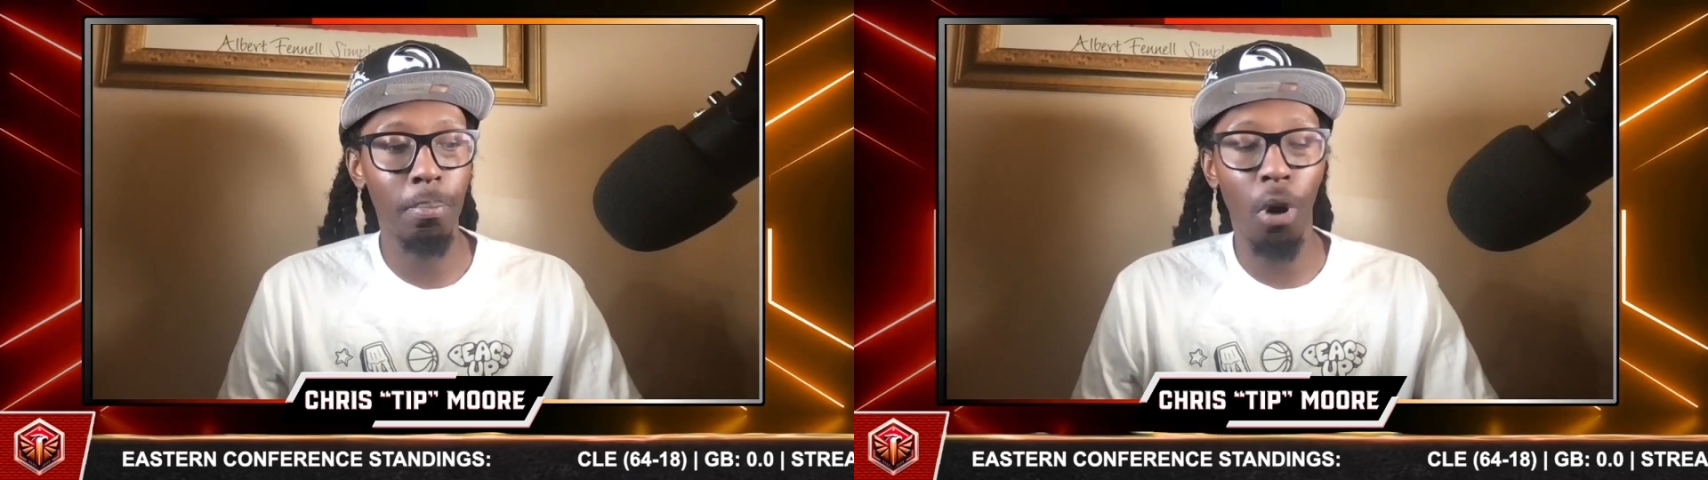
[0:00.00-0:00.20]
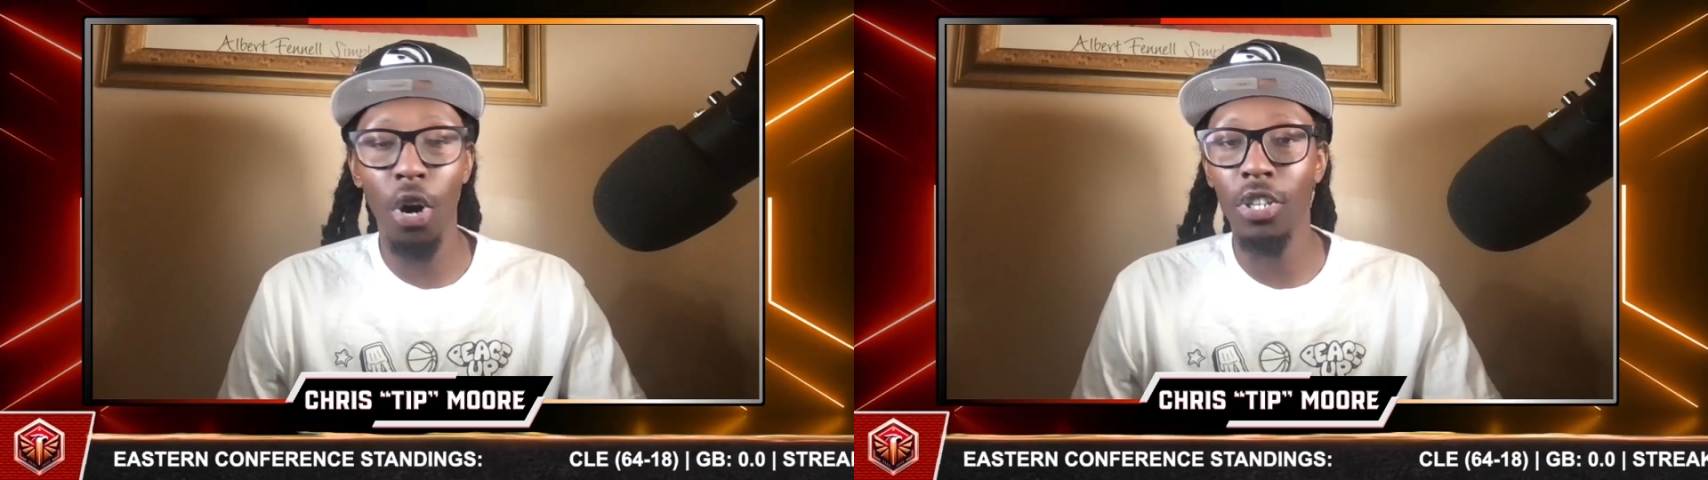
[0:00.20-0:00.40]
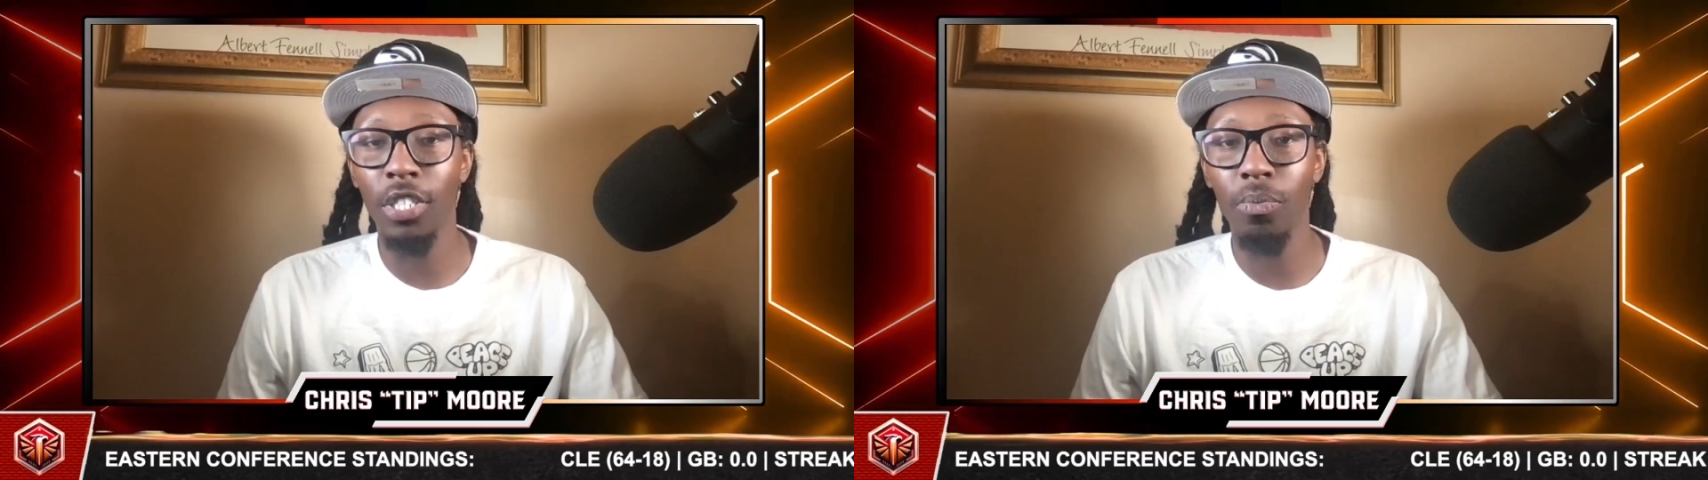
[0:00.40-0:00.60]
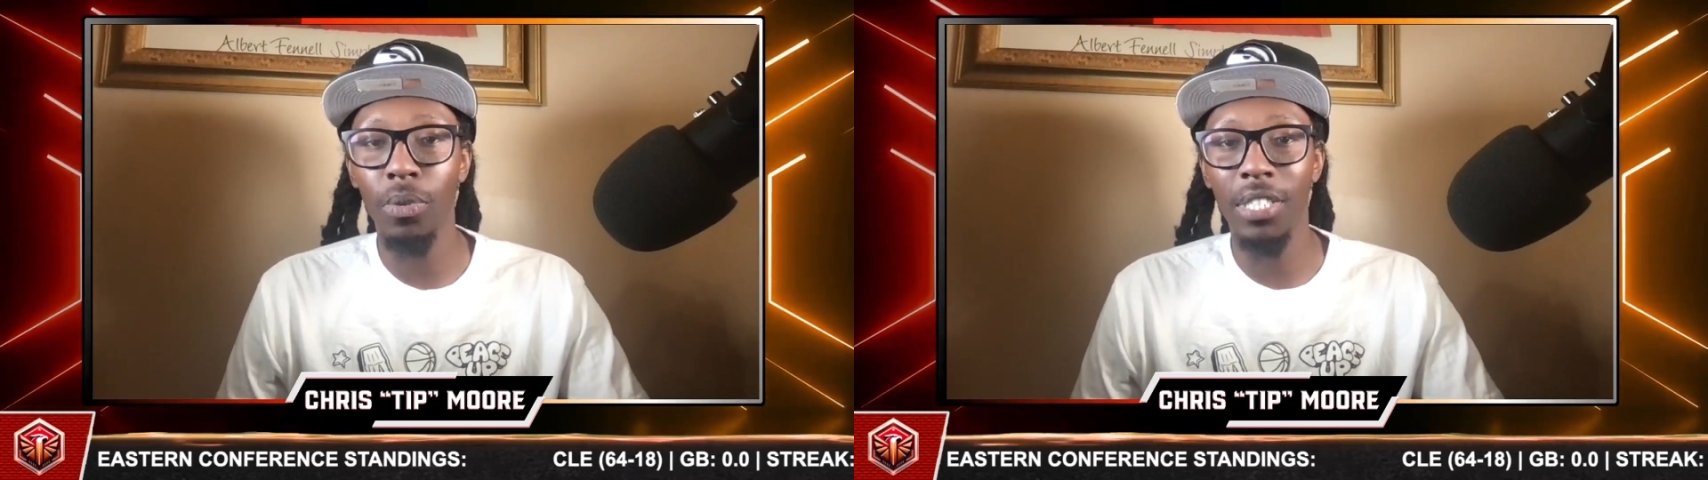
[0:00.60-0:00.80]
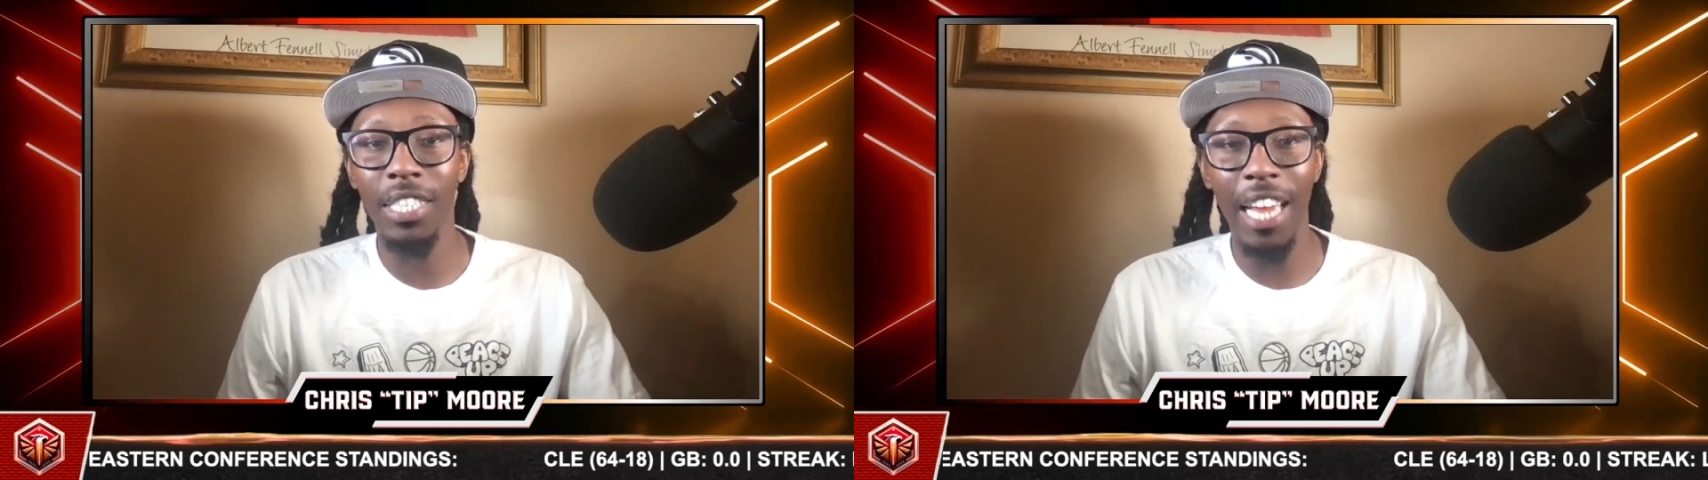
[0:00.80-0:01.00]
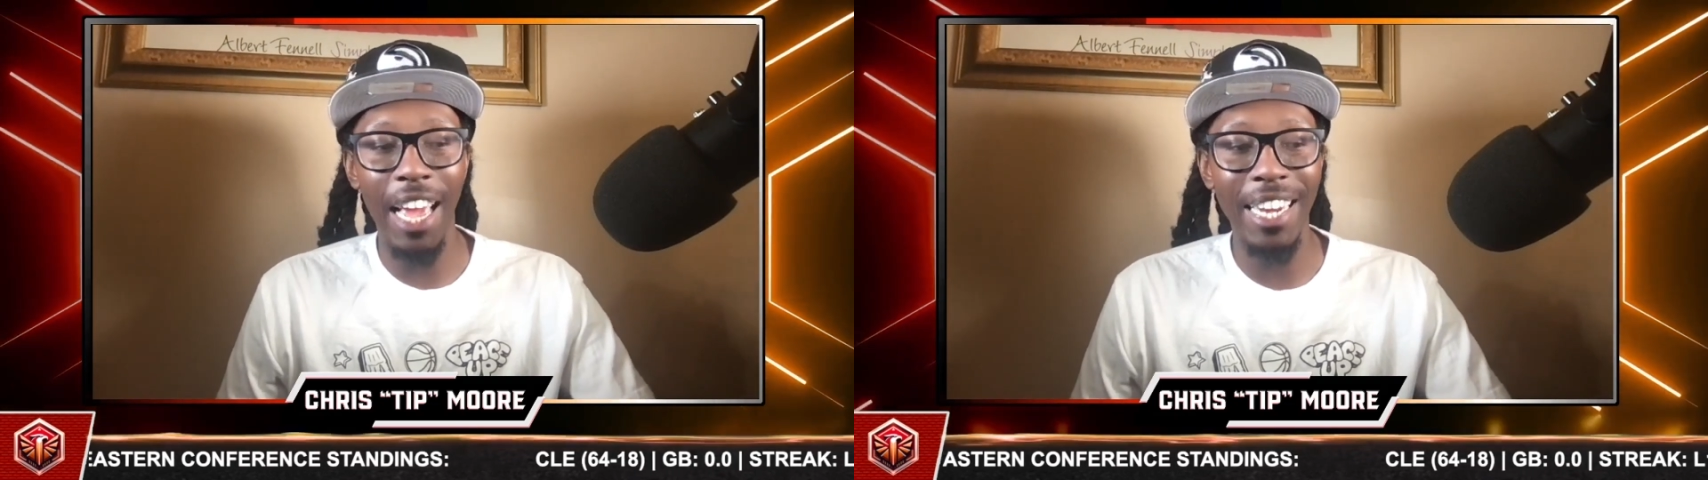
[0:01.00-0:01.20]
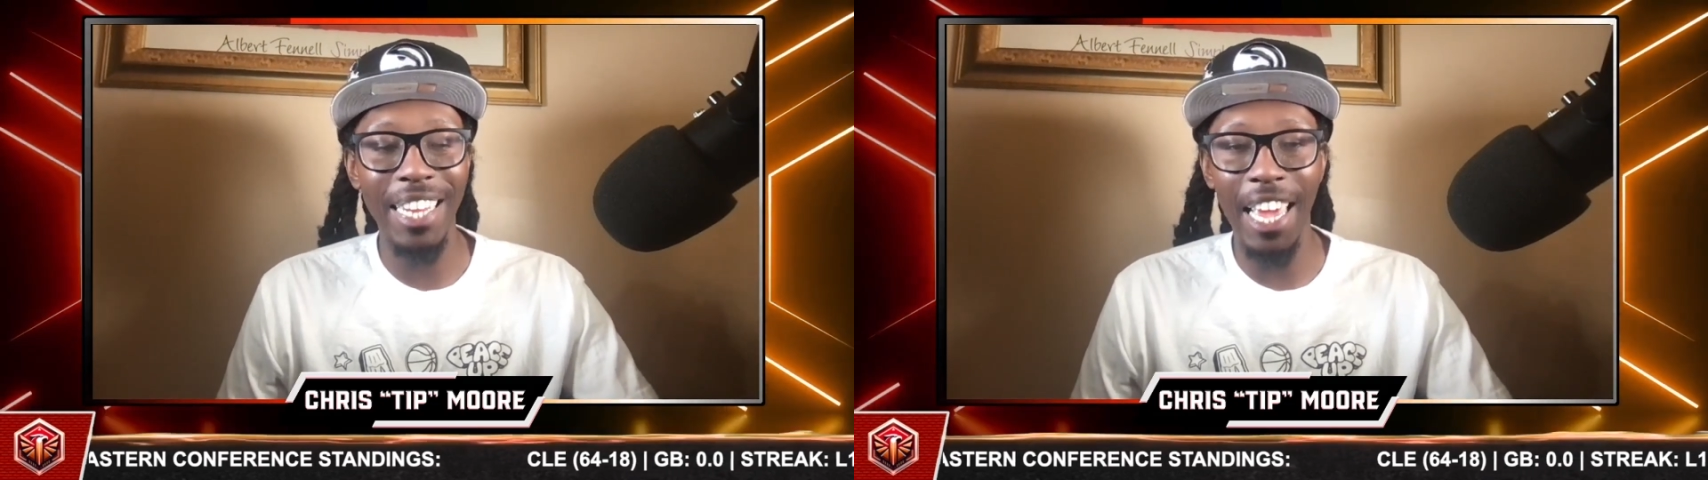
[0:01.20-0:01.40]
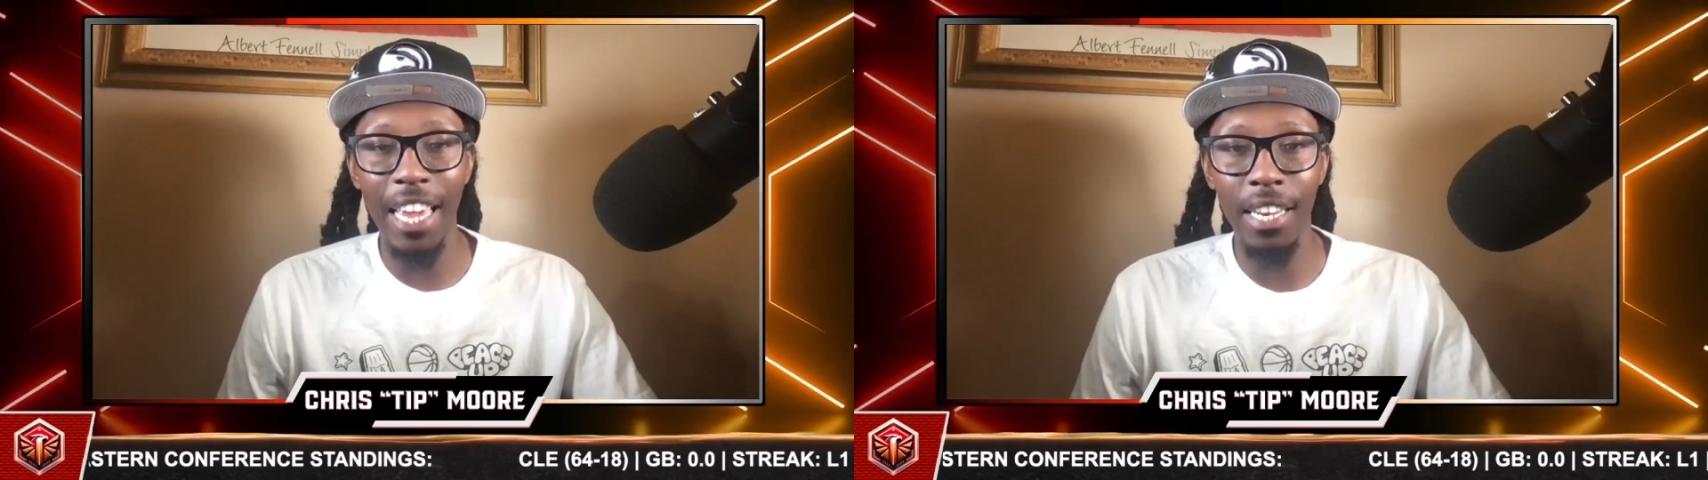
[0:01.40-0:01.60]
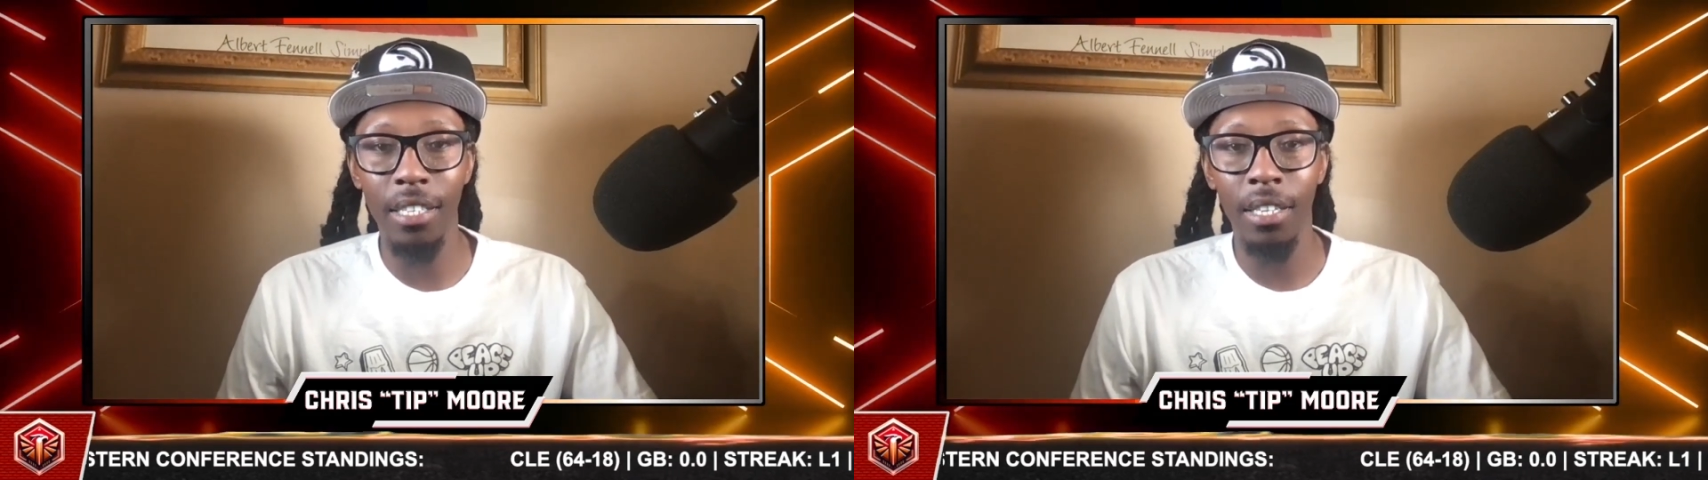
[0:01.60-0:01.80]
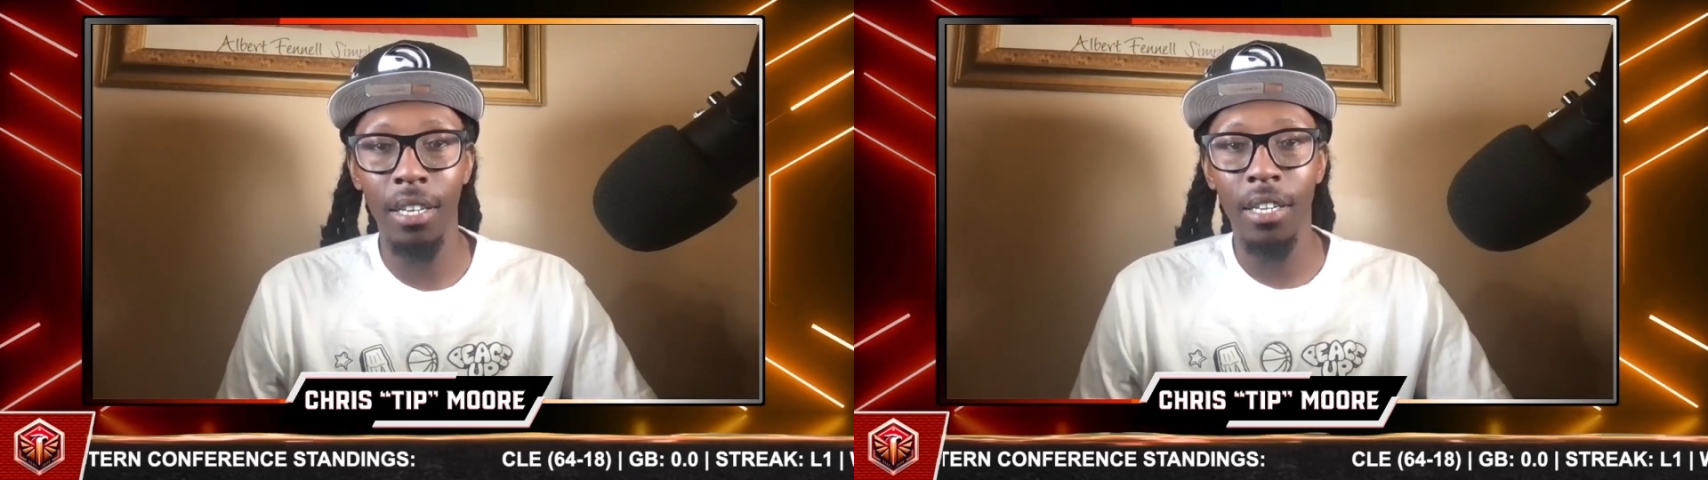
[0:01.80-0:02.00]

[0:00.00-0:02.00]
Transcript: margin was 98